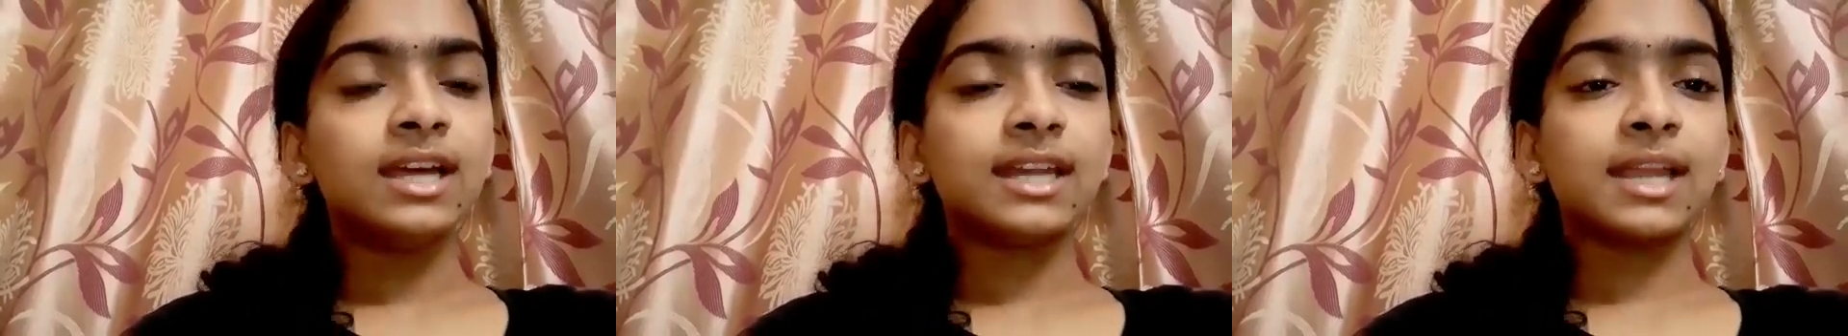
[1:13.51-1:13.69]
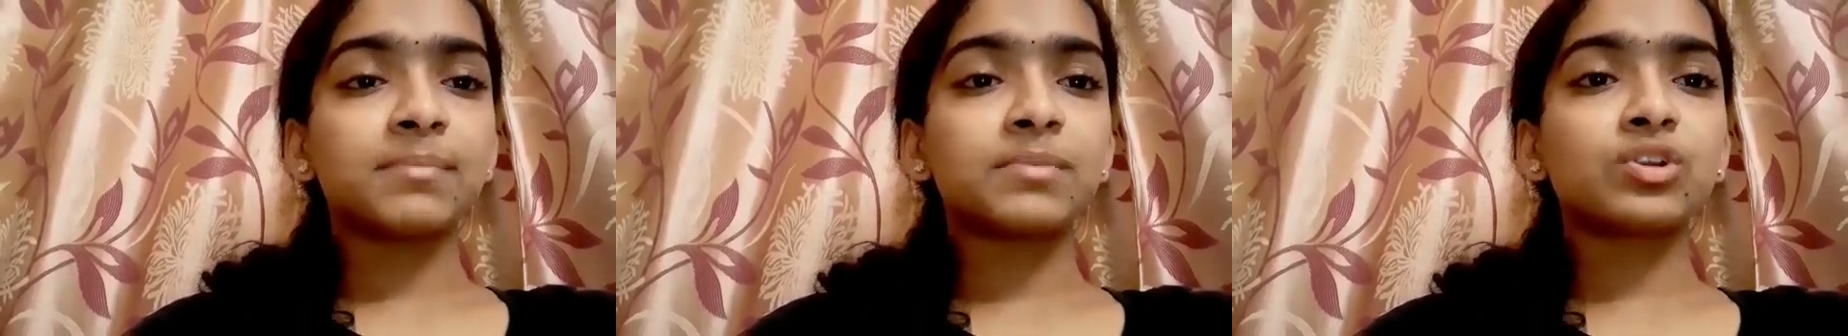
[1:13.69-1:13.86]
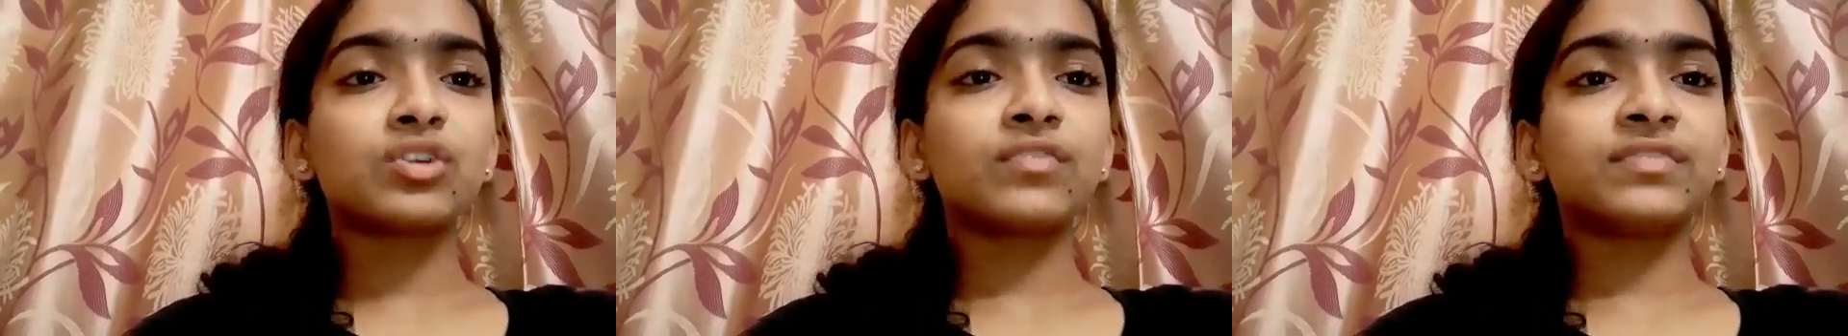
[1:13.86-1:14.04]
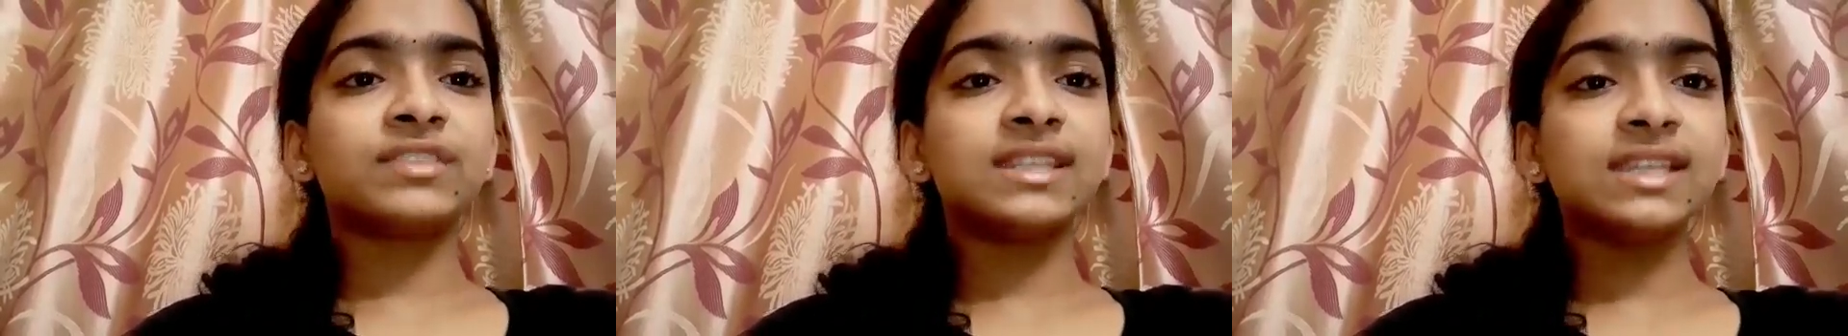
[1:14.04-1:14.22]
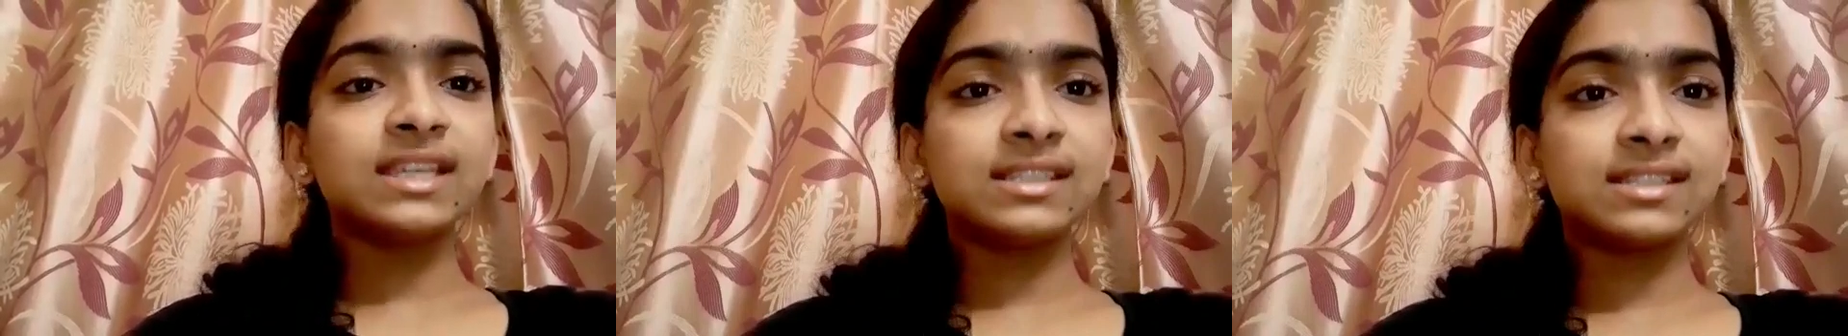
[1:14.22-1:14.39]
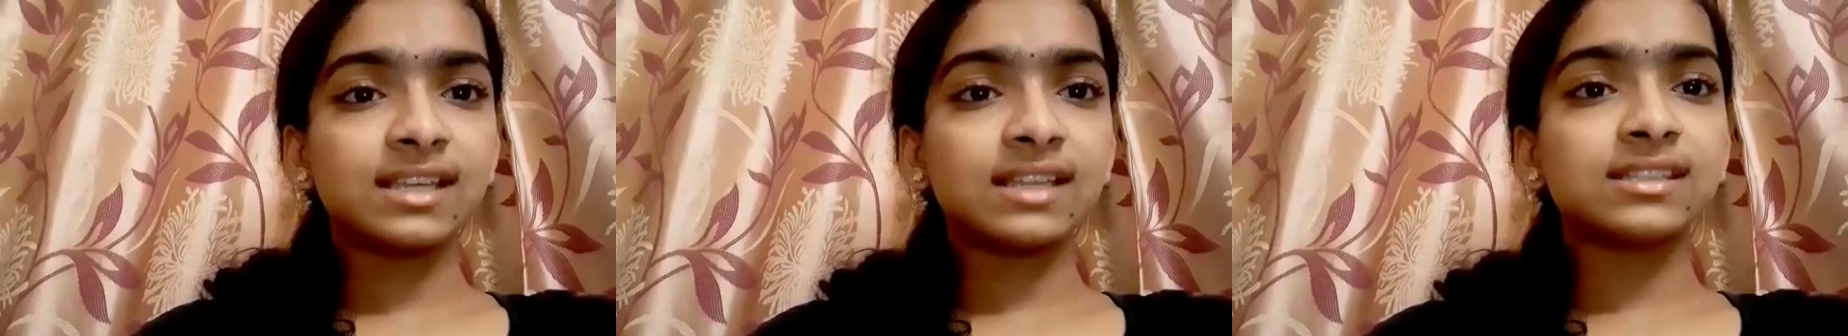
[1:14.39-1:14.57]
number of
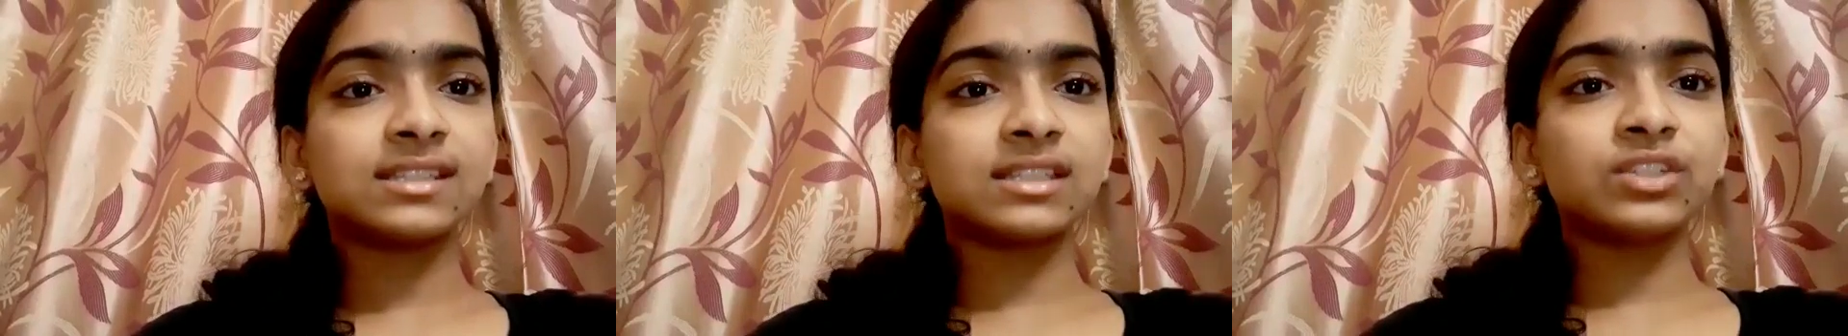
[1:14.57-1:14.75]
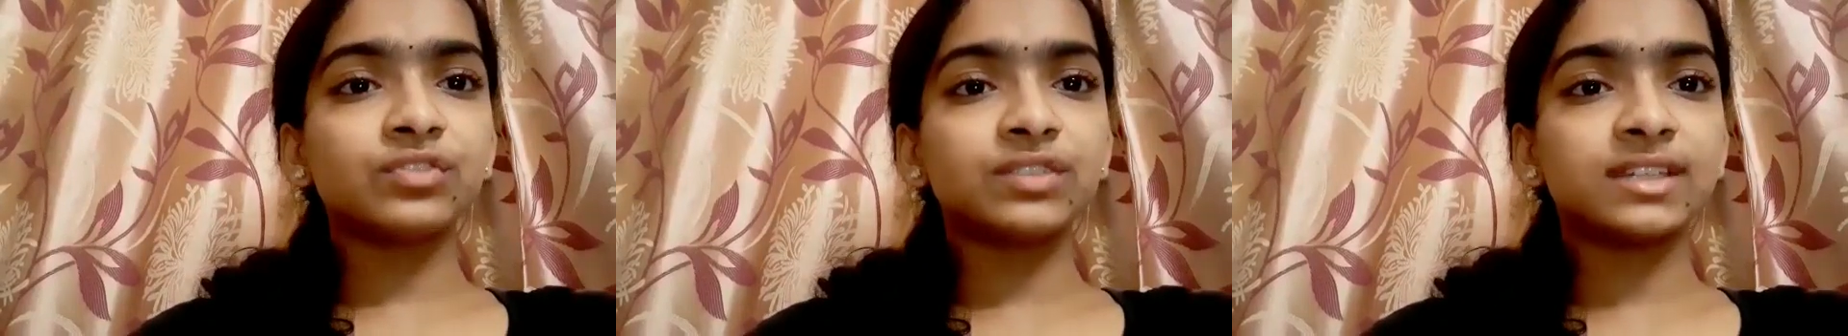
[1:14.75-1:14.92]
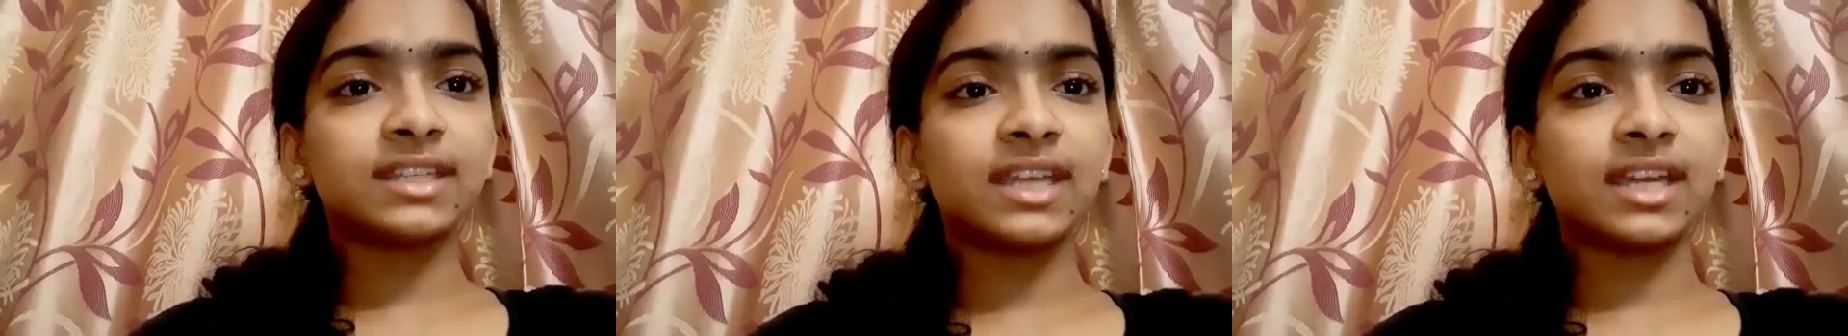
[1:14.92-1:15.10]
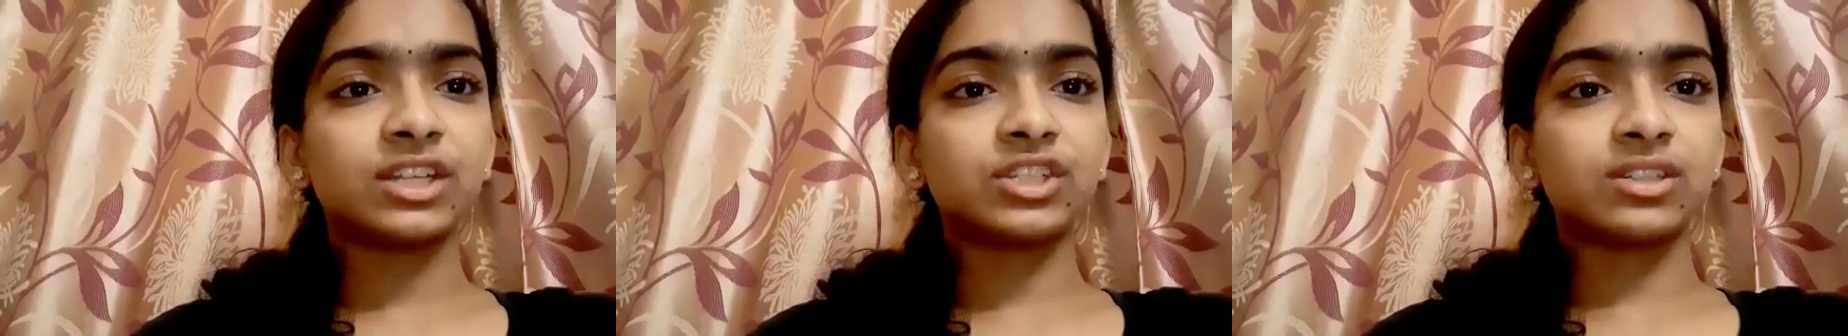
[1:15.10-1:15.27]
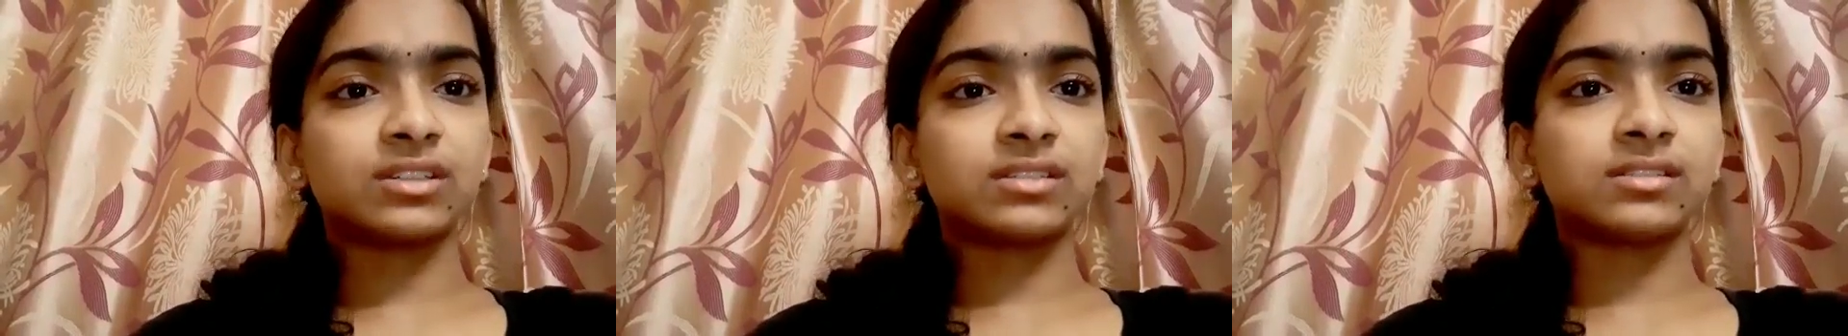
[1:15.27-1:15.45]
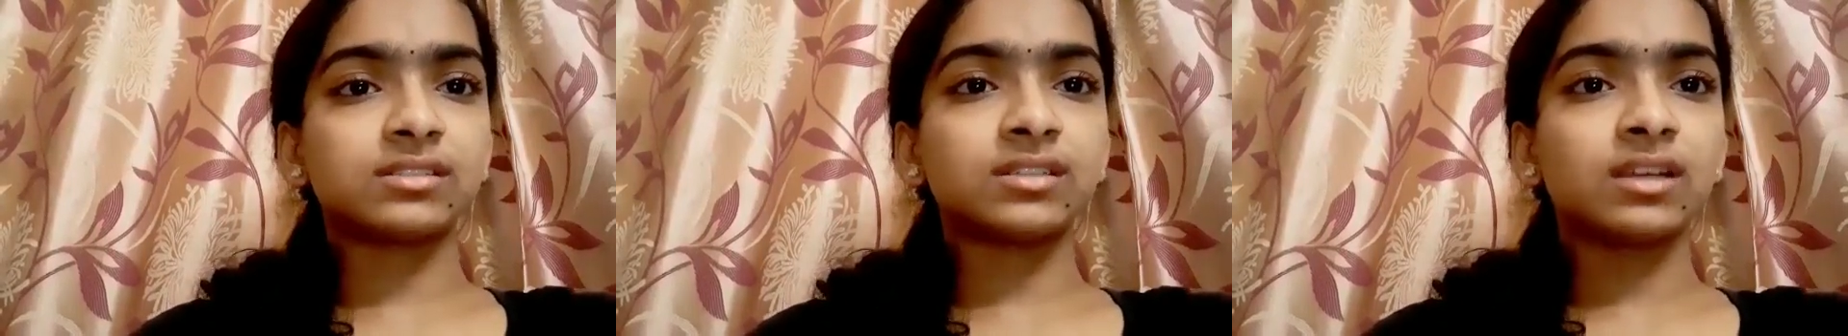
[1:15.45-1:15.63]
these sensitive
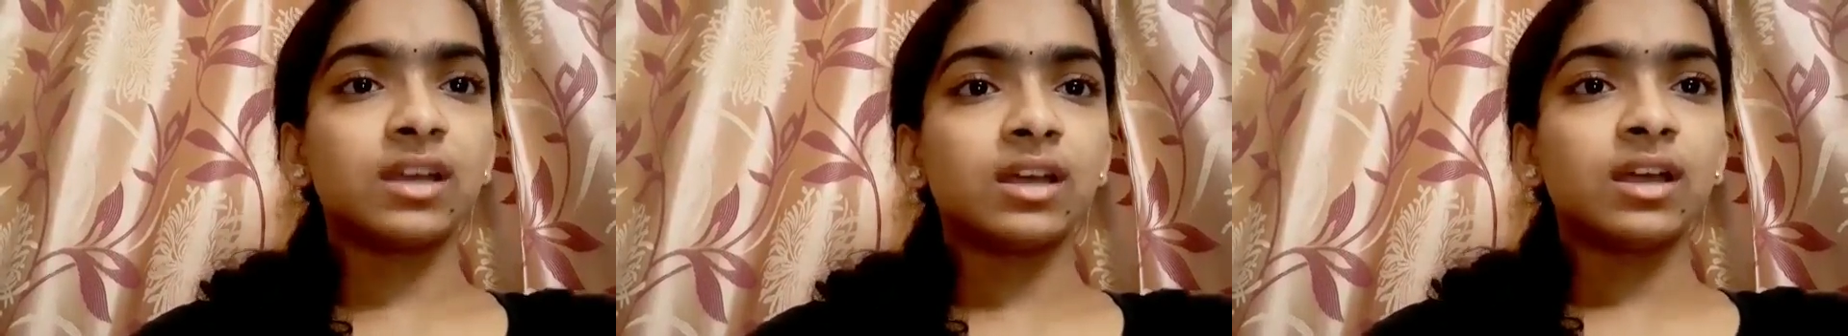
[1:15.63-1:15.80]
creatures.